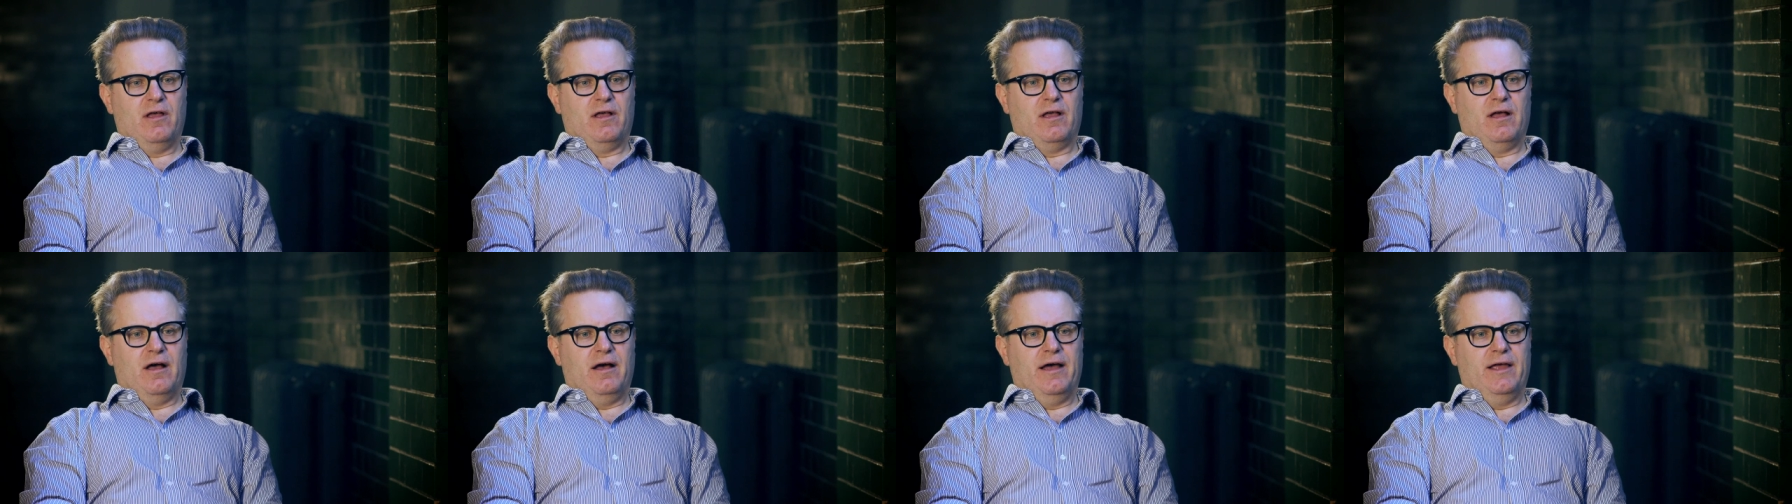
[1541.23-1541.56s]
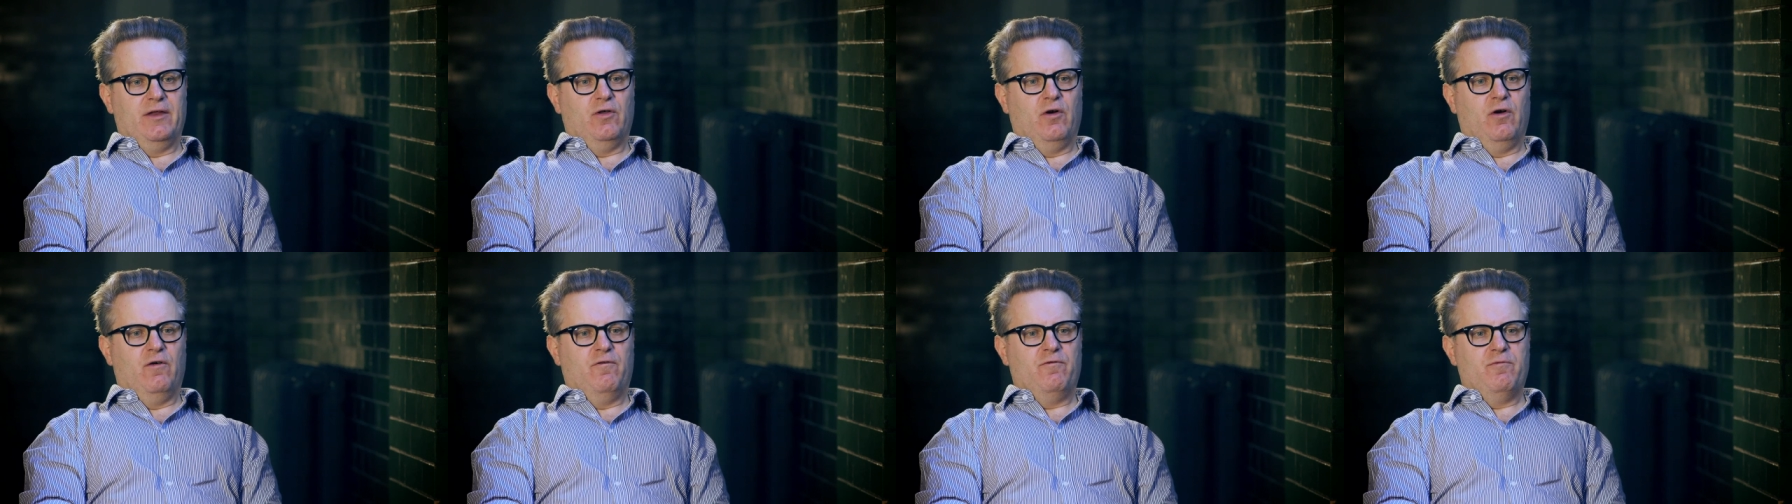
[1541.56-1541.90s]

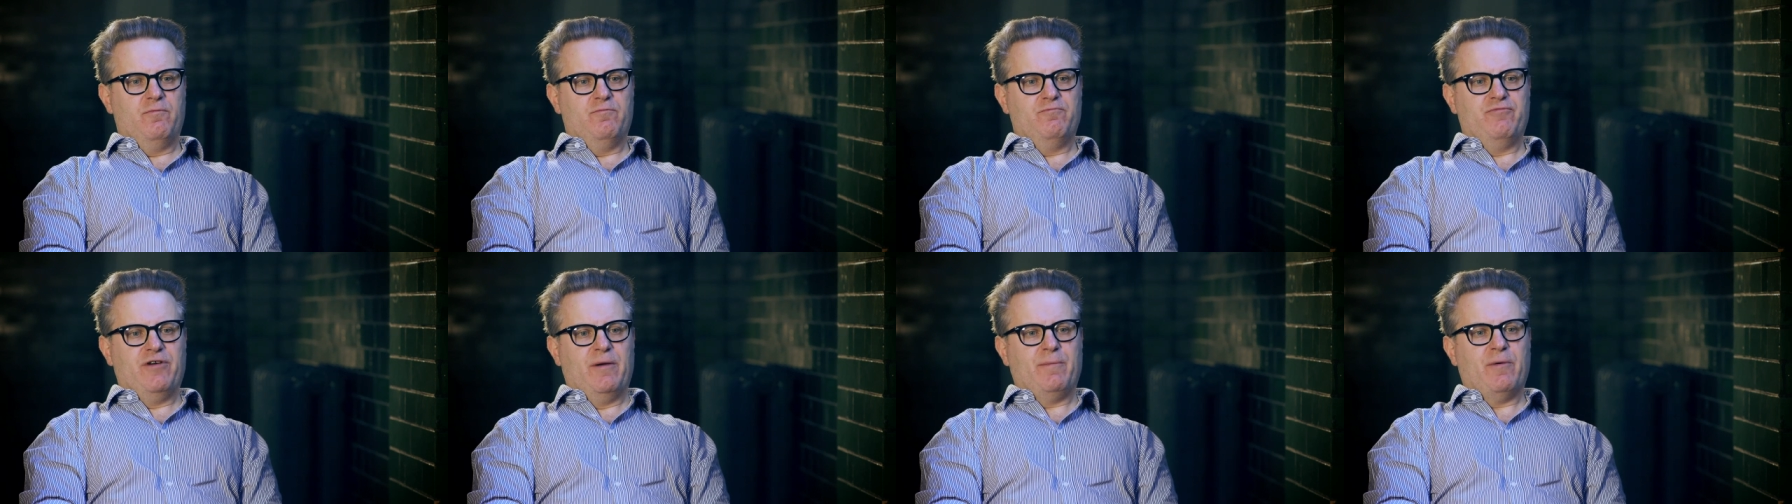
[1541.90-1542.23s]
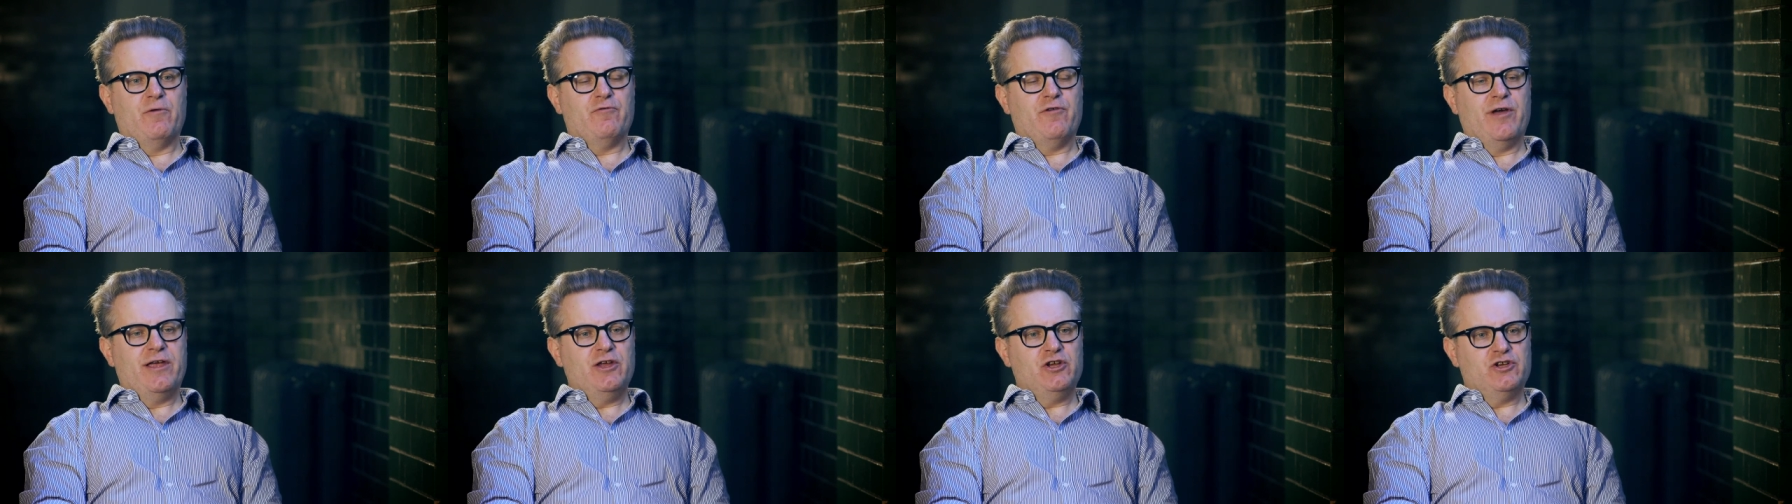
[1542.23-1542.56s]
kind of
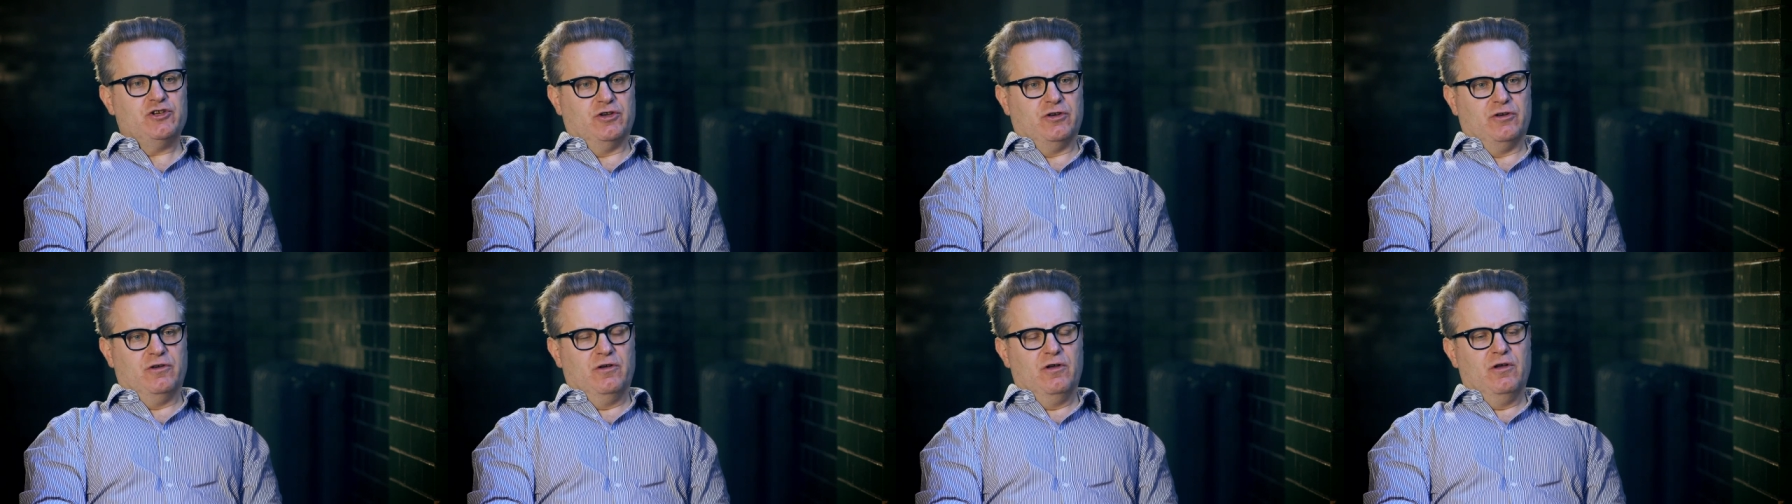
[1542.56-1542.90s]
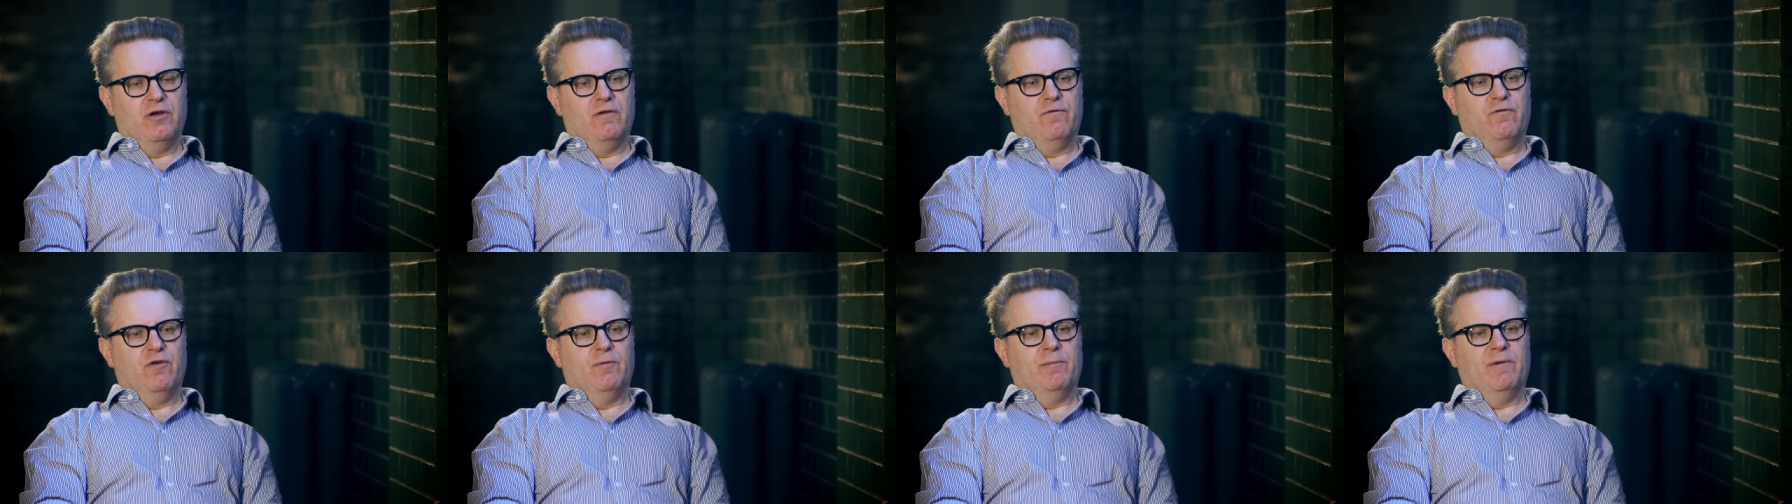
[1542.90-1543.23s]
preparation
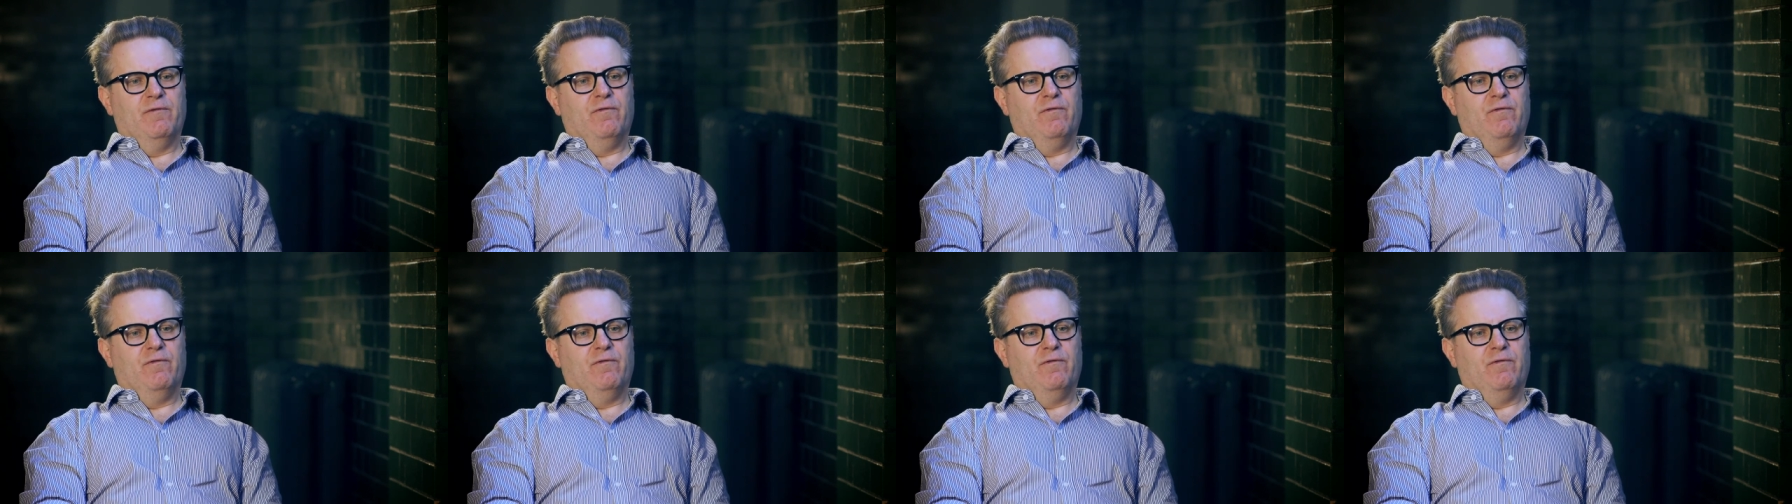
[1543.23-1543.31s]
for